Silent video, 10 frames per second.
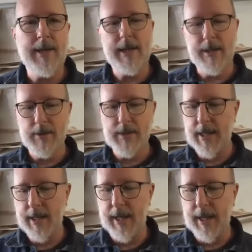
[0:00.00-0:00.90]
Like you were
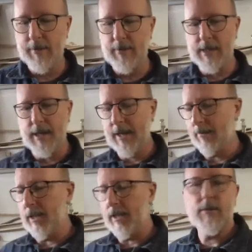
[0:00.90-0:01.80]
saying, I have a
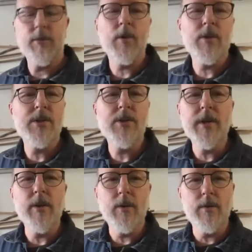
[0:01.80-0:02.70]
little photo
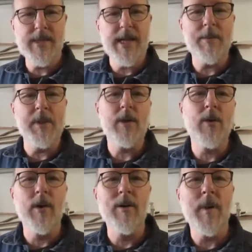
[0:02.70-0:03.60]
studio set up in the
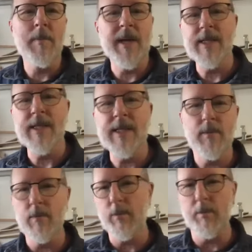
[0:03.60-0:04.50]
corner of my basement,
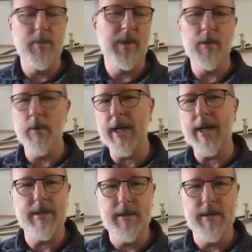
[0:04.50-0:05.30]
where I can